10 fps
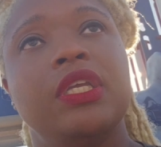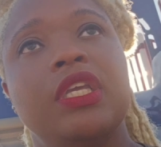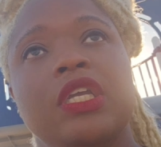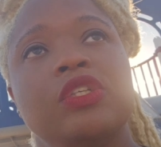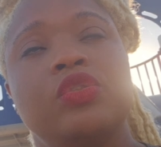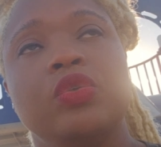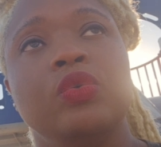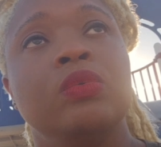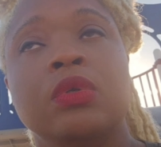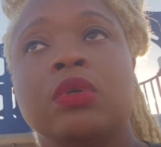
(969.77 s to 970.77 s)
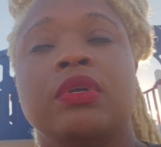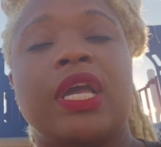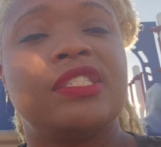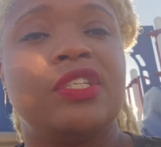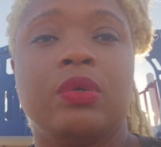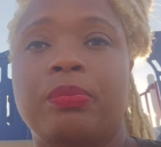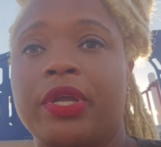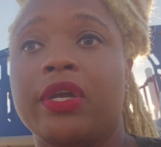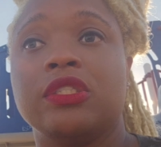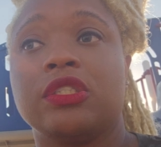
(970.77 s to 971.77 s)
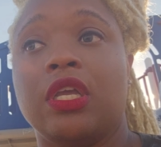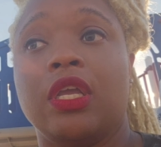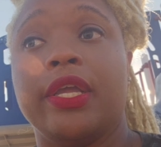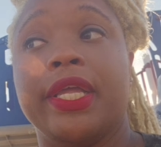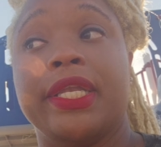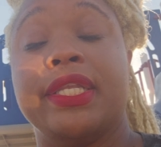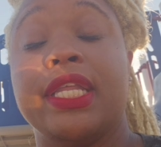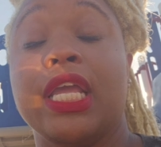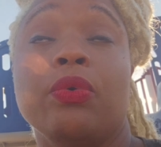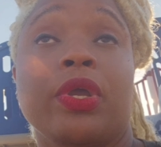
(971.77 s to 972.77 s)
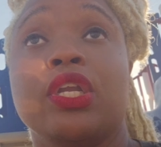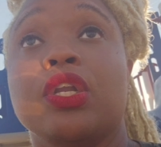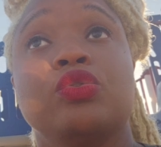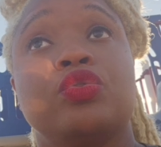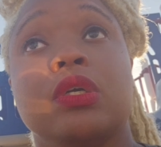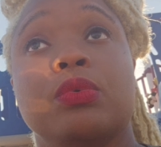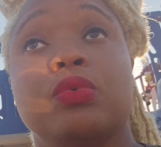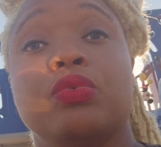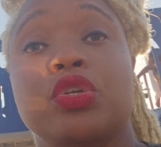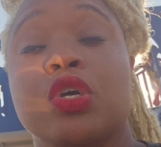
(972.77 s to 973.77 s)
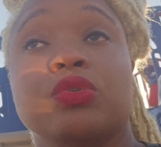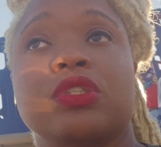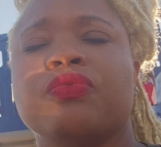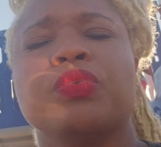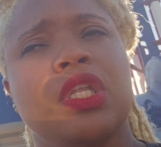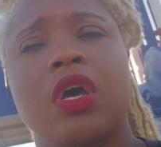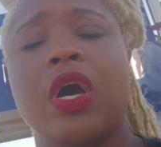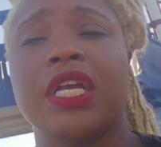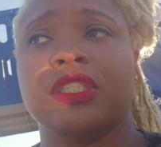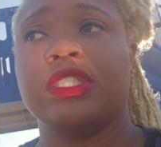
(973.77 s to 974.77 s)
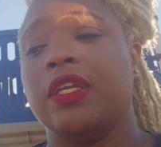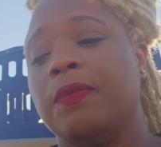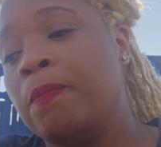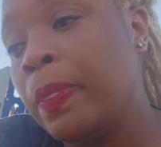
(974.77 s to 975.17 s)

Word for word: of kids who got single parents and they don't get in no trouble, you know, with the law, I should say.